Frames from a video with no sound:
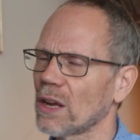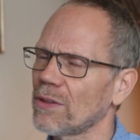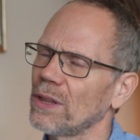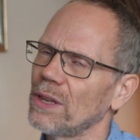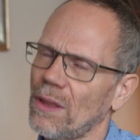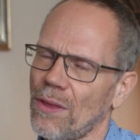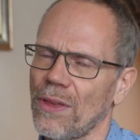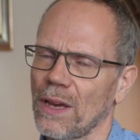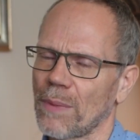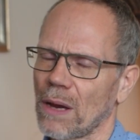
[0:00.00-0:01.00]
I think the other
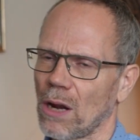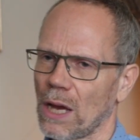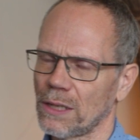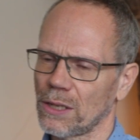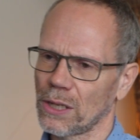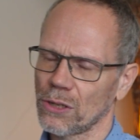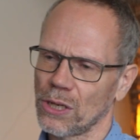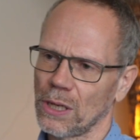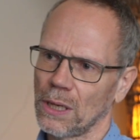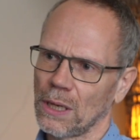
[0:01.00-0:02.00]
thing about lighter touch
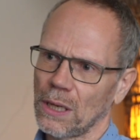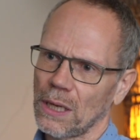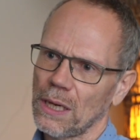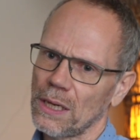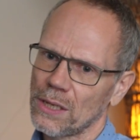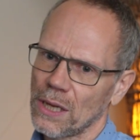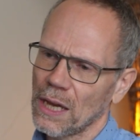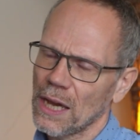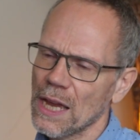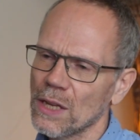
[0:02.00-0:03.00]
is
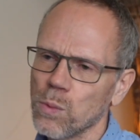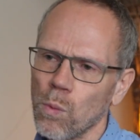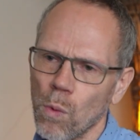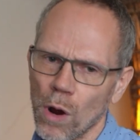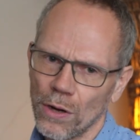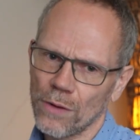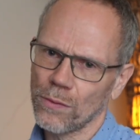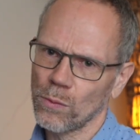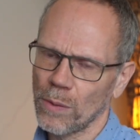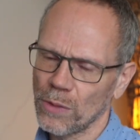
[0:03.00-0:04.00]
it's
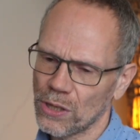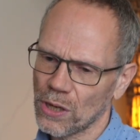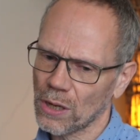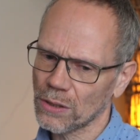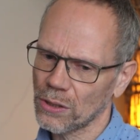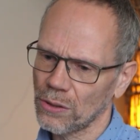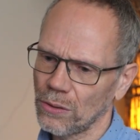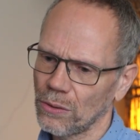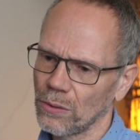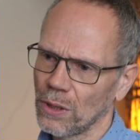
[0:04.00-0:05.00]
wonderful when we start
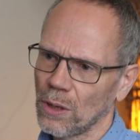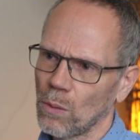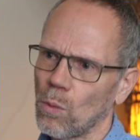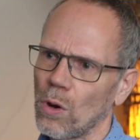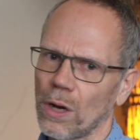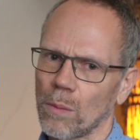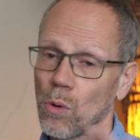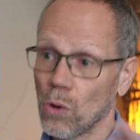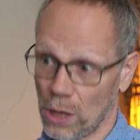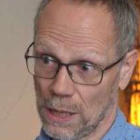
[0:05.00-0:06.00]
to work
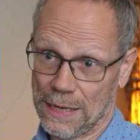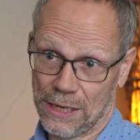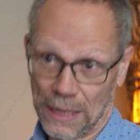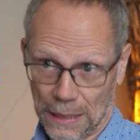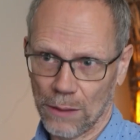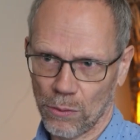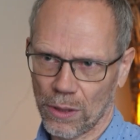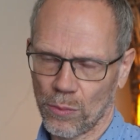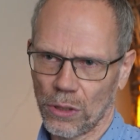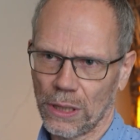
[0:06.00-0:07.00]
more holistically with
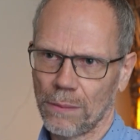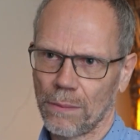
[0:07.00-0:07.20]
the body,